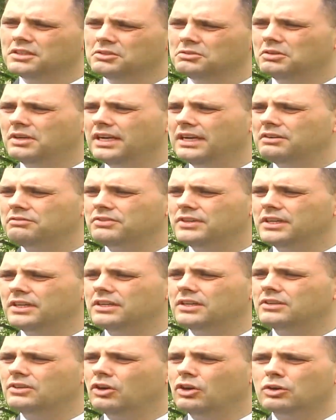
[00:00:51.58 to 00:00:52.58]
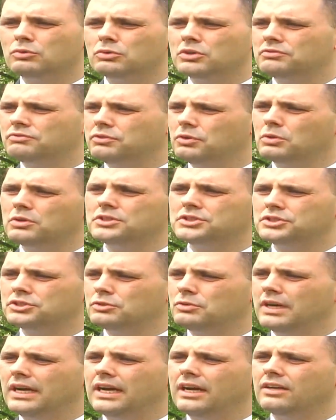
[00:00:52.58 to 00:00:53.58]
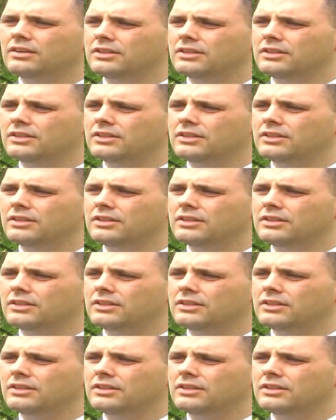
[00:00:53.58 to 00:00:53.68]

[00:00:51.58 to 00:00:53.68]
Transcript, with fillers: We'll have uh, hardwood floors throughout.